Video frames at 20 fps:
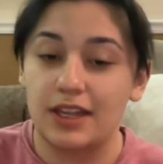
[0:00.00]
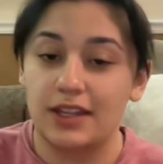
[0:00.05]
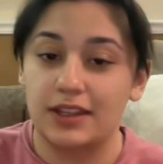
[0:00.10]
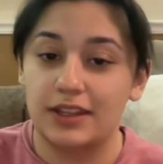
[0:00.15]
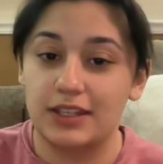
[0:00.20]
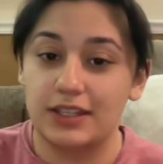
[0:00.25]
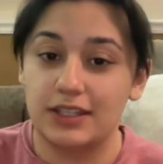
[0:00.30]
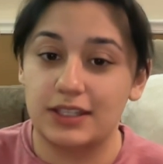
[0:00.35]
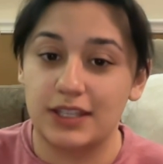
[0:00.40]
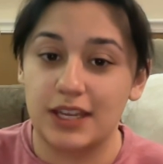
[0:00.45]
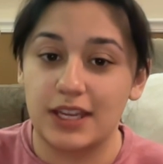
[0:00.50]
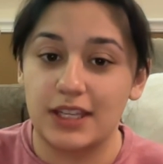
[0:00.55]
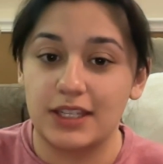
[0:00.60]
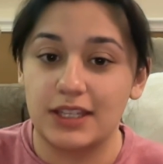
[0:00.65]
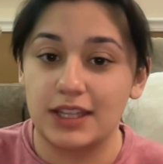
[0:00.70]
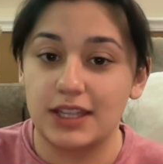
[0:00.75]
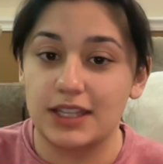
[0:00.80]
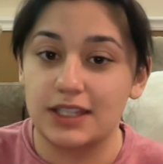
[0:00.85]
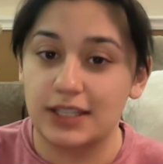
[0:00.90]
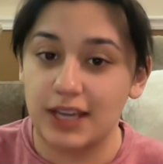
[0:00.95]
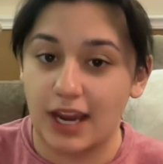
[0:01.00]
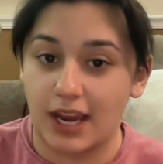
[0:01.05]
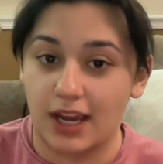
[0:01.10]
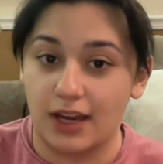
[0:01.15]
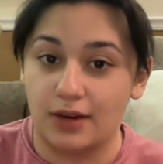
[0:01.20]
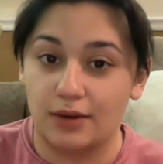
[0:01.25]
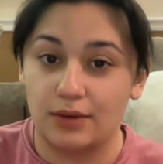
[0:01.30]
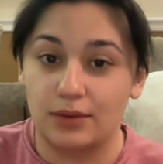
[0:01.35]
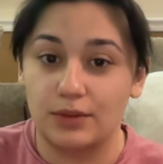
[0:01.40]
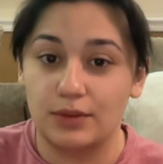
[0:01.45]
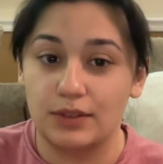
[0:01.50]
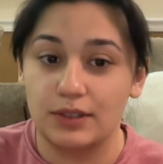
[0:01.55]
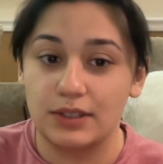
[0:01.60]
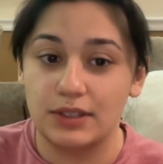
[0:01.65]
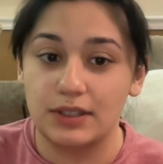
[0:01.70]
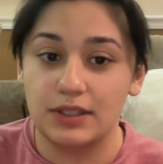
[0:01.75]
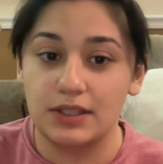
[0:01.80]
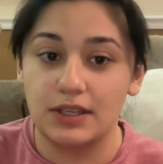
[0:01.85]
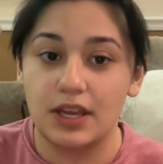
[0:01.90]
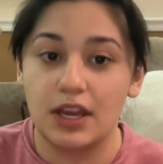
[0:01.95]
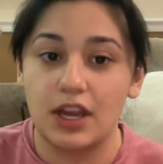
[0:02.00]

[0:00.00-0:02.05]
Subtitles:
the states and the towns,